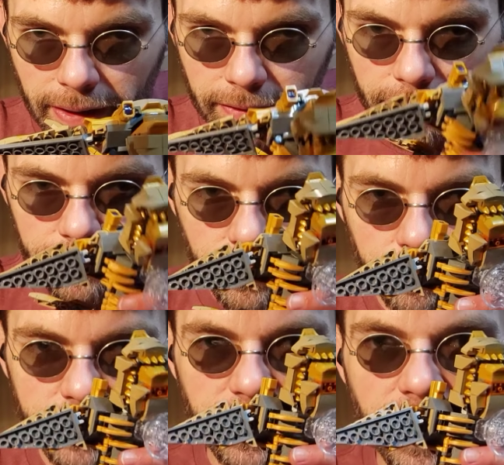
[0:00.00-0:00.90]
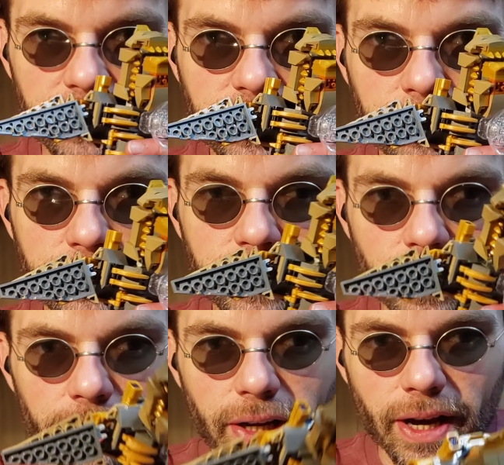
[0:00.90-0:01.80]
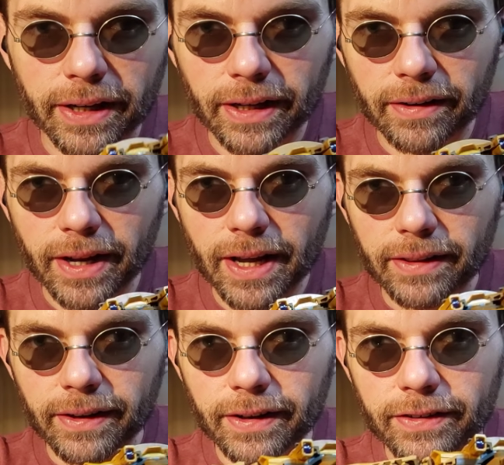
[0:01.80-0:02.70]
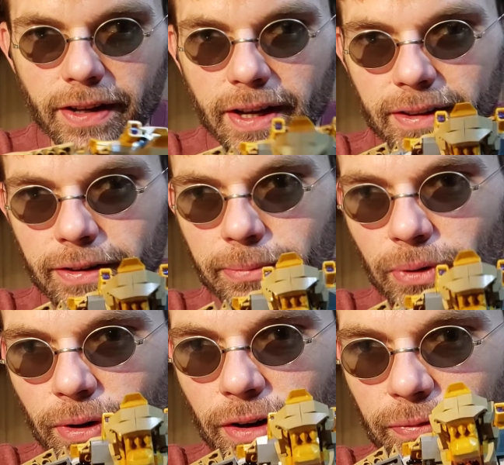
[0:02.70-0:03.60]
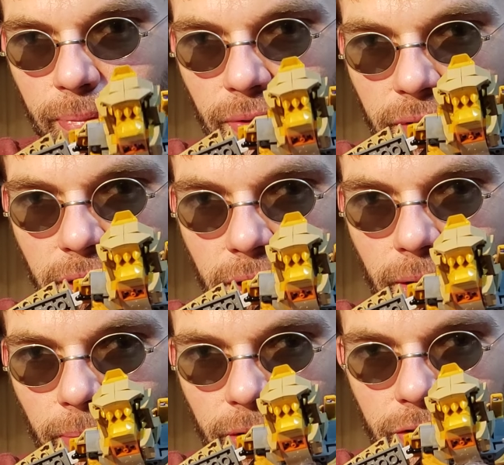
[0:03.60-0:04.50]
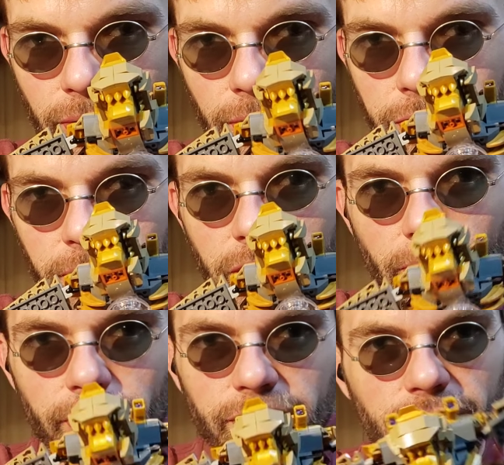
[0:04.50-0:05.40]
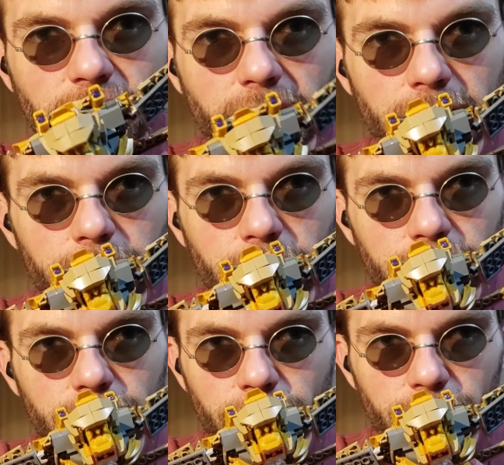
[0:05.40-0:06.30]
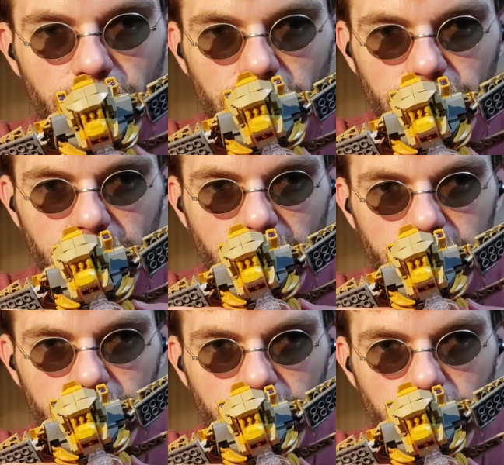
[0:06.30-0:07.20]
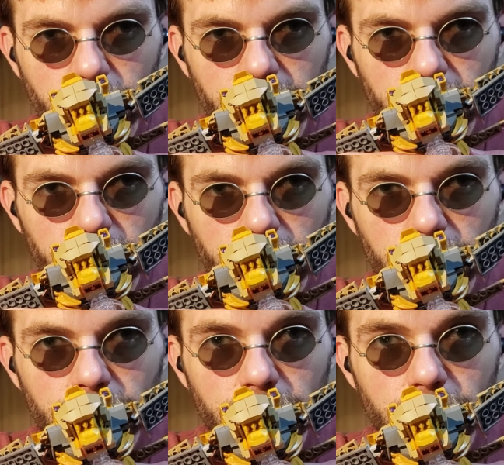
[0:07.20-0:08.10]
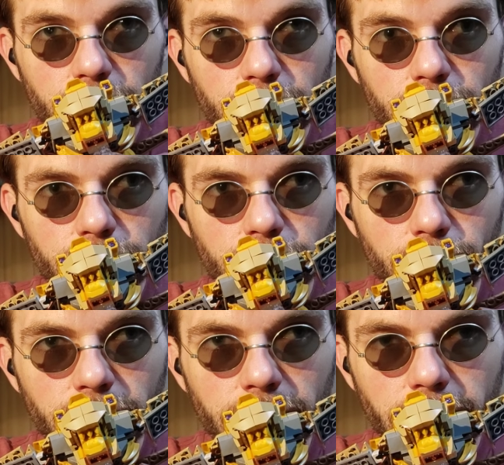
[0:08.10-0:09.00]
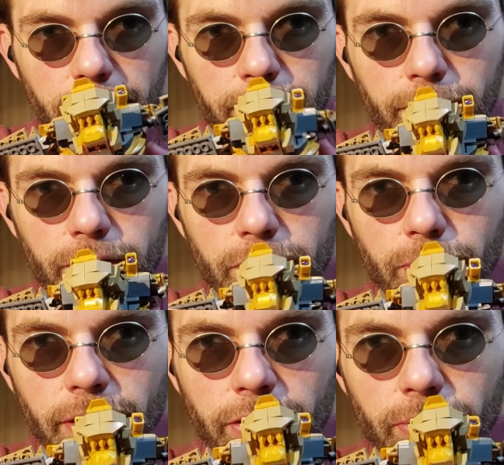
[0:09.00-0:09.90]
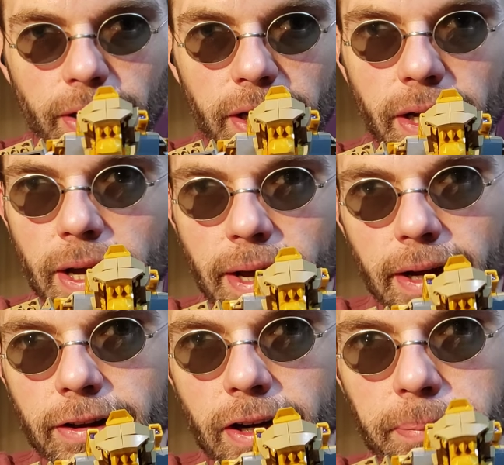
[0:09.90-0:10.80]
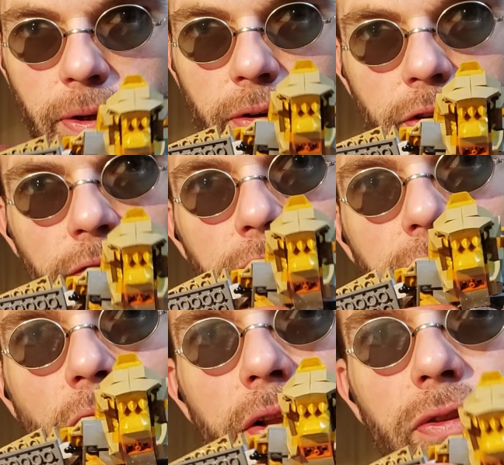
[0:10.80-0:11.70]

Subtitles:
There's so much asymmetry going on here. There's more of them over here. 1, 2, 3 on one side. 1, 2, 3 on the other. No, 1, 2, 3. Yep, 3 and 3. And then up here at the front